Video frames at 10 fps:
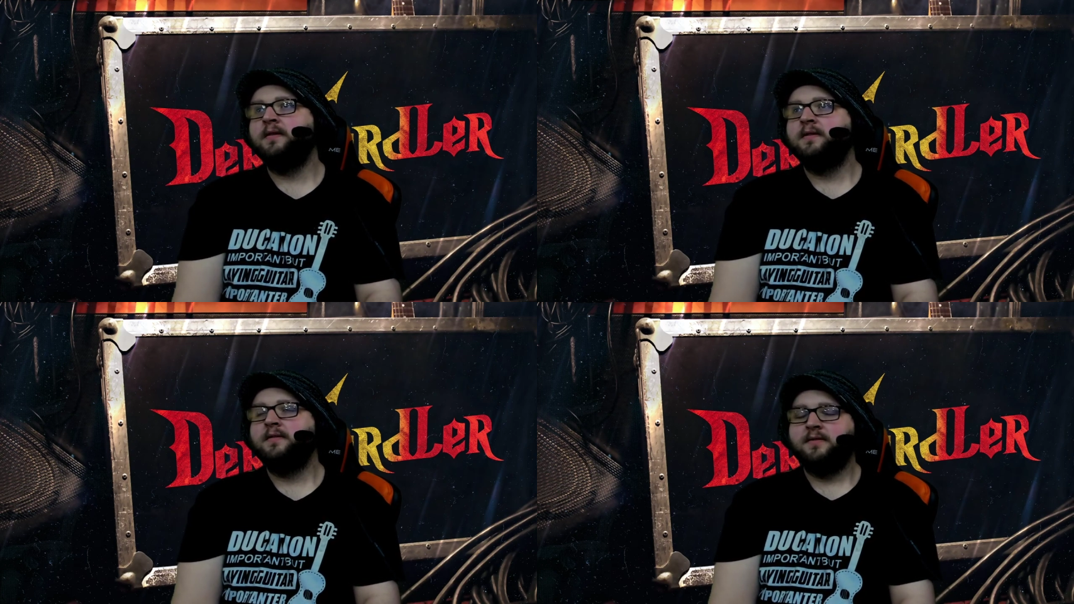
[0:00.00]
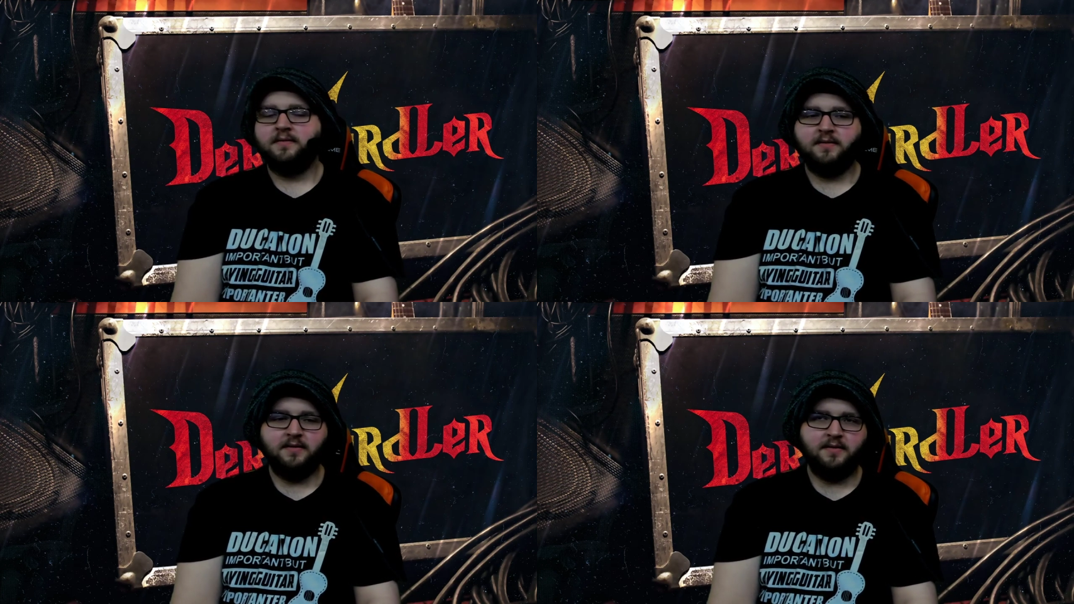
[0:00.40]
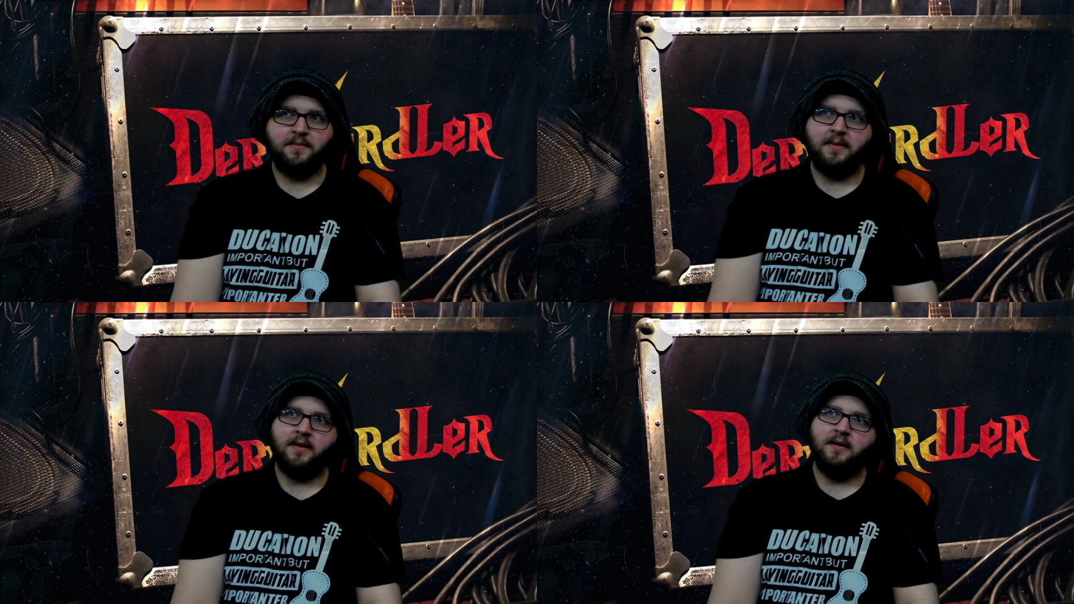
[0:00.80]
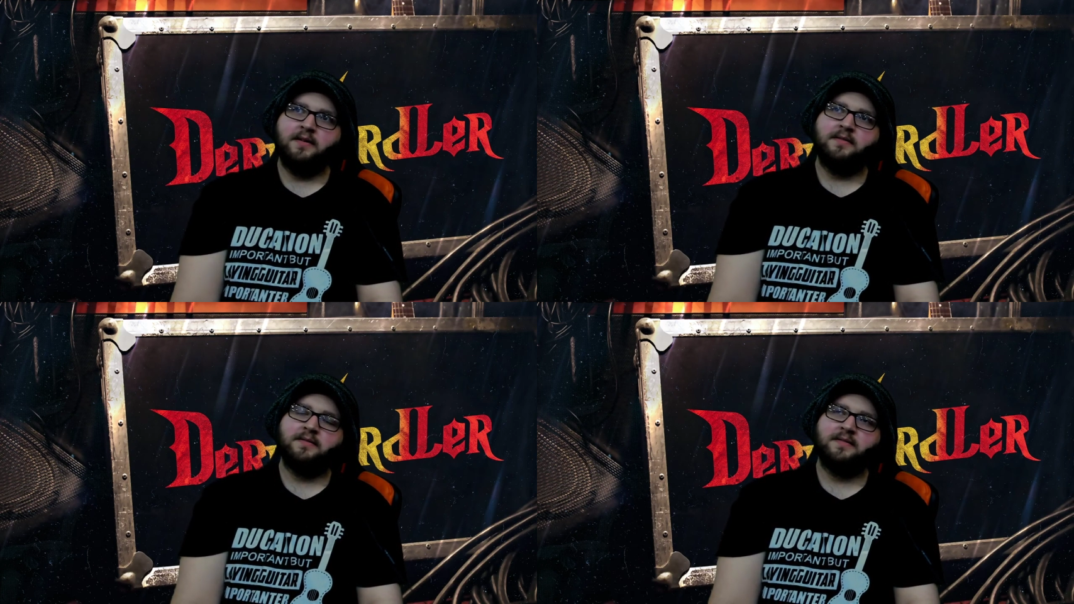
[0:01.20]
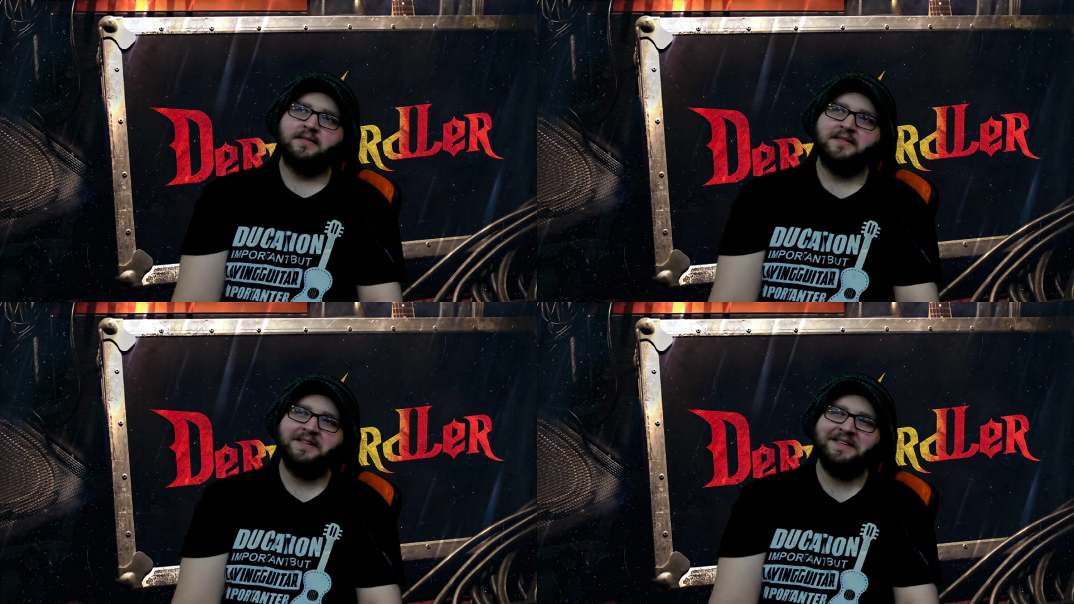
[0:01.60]

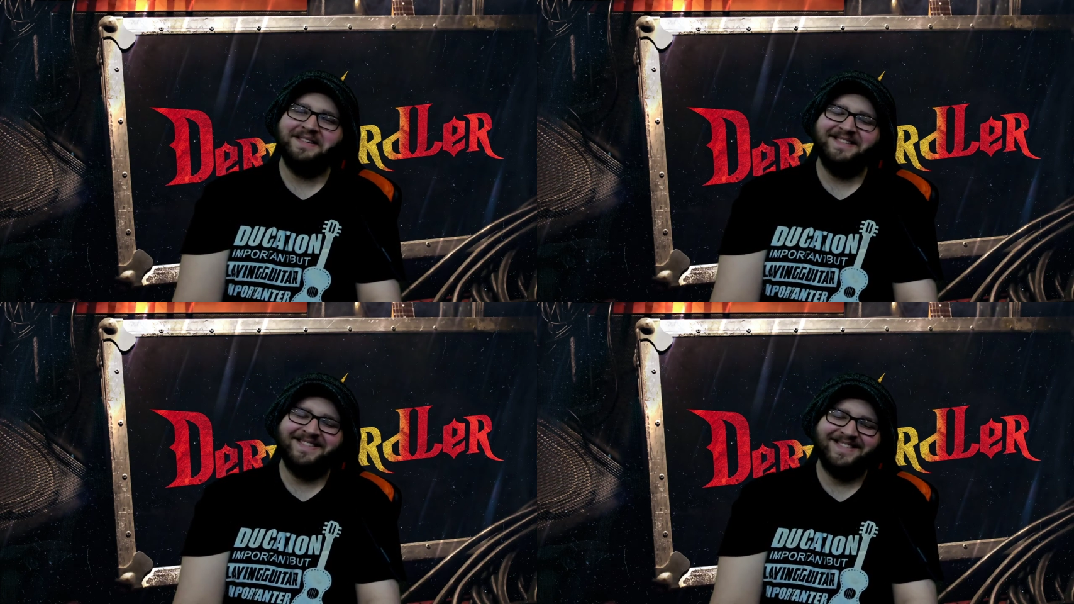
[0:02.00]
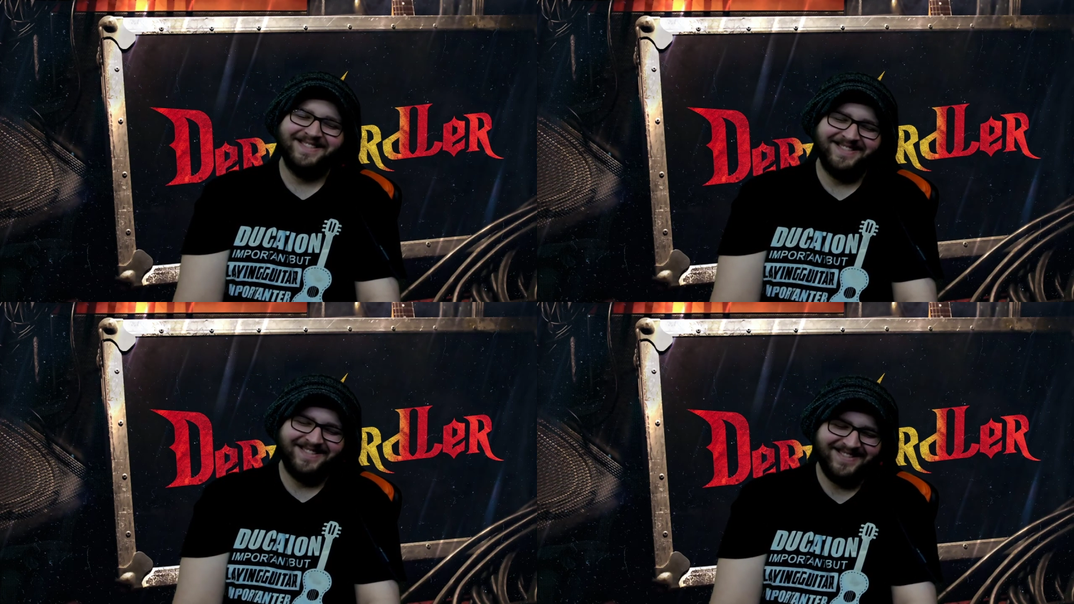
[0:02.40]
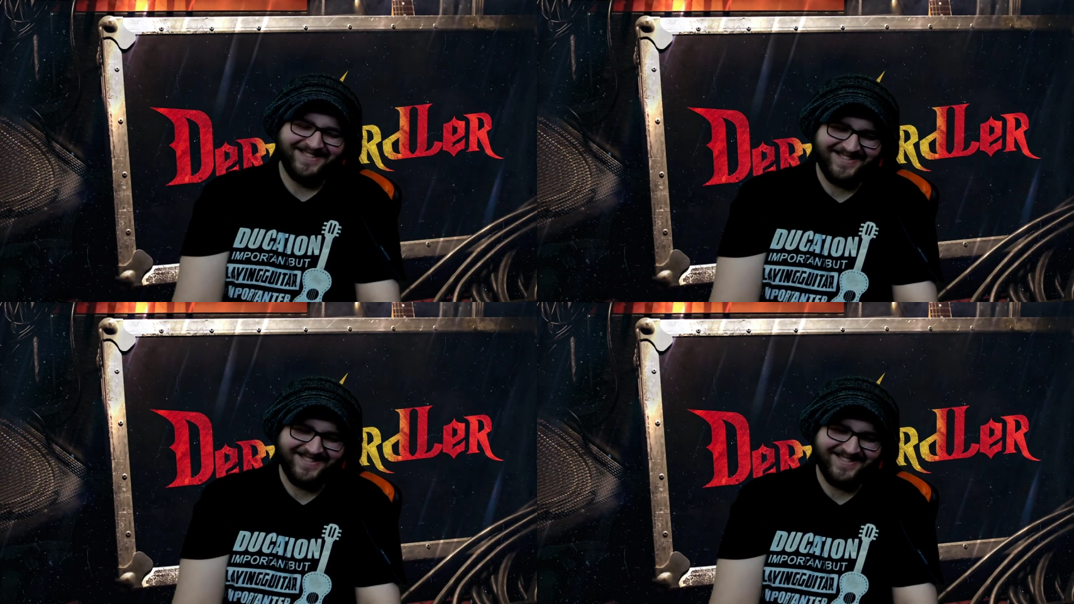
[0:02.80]
(silence)